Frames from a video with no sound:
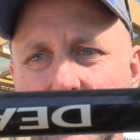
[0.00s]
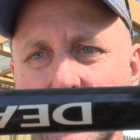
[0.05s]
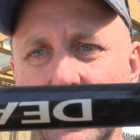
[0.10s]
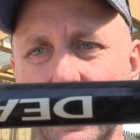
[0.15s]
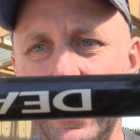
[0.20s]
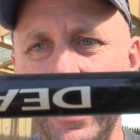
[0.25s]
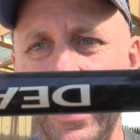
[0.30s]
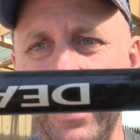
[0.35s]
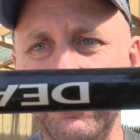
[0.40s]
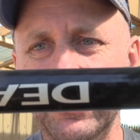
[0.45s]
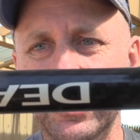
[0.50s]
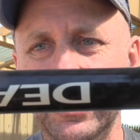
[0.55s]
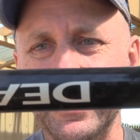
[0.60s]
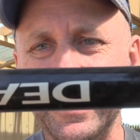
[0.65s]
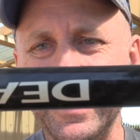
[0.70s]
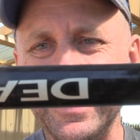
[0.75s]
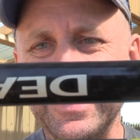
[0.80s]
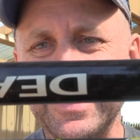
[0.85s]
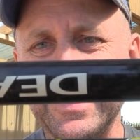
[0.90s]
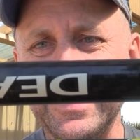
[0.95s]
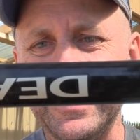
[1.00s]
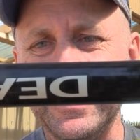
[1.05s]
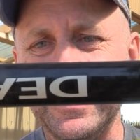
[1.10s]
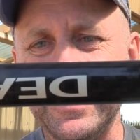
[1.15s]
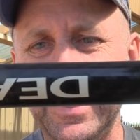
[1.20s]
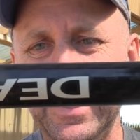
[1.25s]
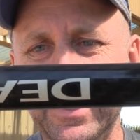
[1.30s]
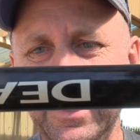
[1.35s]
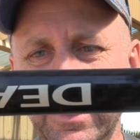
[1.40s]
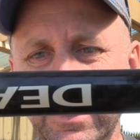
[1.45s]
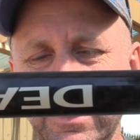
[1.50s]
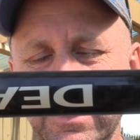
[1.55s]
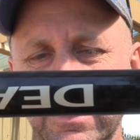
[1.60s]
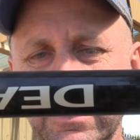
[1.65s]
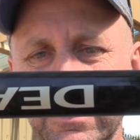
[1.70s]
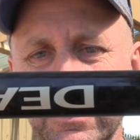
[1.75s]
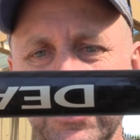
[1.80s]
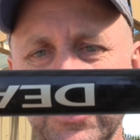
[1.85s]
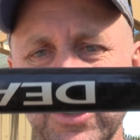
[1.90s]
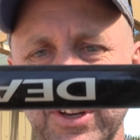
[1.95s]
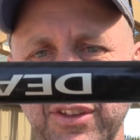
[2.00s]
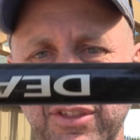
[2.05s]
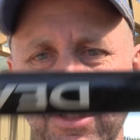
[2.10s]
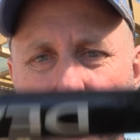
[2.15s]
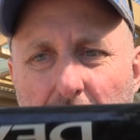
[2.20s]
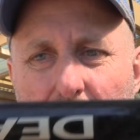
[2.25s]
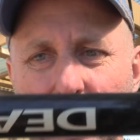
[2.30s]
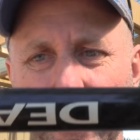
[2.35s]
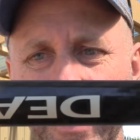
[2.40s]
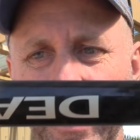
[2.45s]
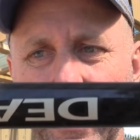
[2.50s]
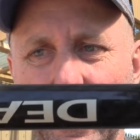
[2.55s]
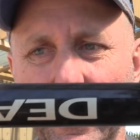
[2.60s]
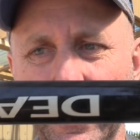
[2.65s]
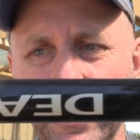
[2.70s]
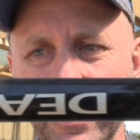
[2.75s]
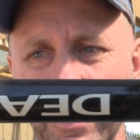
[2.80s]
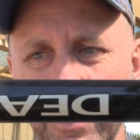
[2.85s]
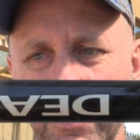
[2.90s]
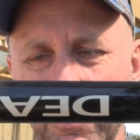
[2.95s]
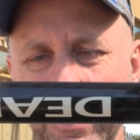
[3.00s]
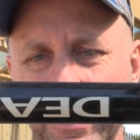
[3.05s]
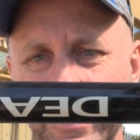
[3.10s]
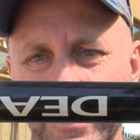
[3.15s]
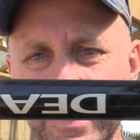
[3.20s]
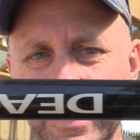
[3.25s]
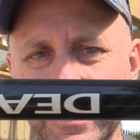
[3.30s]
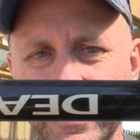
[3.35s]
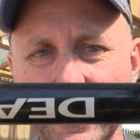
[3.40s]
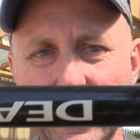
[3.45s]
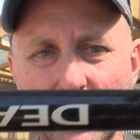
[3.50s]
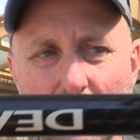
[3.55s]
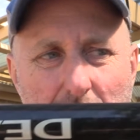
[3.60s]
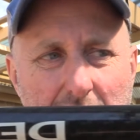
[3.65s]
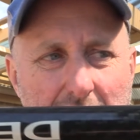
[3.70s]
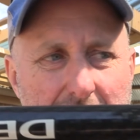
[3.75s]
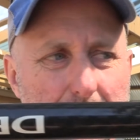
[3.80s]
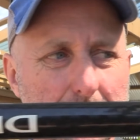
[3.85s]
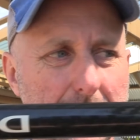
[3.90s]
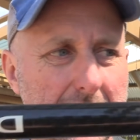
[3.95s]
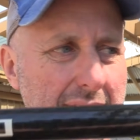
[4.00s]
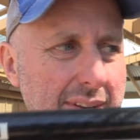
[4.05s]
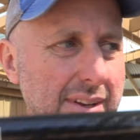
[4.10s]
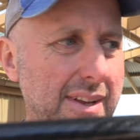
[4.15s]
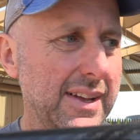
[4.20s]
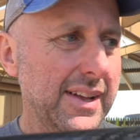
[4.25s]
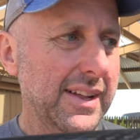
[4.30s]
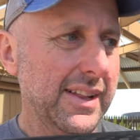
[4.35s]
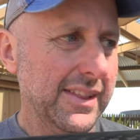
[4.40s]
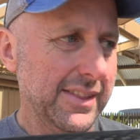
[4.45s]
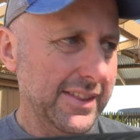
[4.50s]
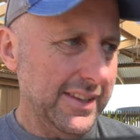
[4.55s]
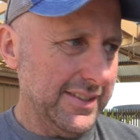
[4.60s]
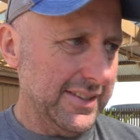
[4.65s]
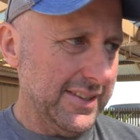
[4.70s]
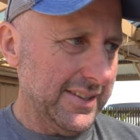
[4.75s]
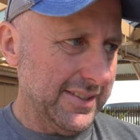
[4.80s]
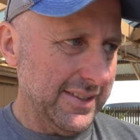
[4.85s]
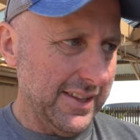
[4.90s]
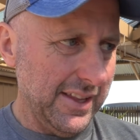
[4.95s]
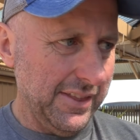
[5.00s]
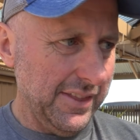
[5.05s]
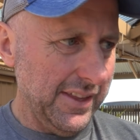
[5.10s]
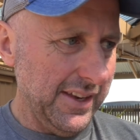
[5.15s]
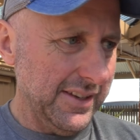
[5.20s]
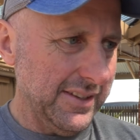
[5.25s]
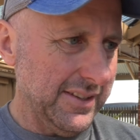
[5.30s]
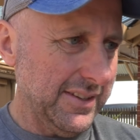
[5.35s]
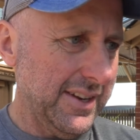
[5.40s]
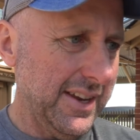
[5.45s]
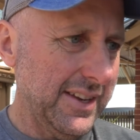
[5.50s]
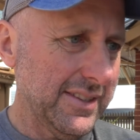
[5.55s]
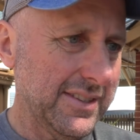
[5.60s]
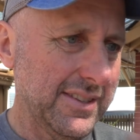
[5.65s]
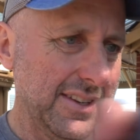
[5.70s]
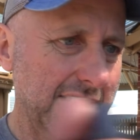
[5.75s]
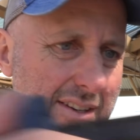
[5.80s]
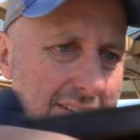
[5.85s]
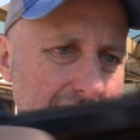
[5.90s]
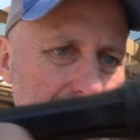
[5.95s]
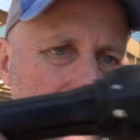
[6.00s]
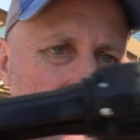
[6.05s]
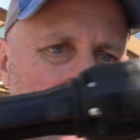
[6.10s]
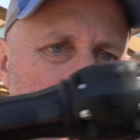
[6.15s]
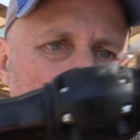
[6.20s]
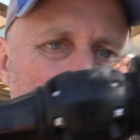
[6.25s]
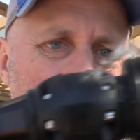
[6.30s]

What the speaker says: The Avalon is thinner, so 13. I don't know what the dead center is, but this is the thin dead center.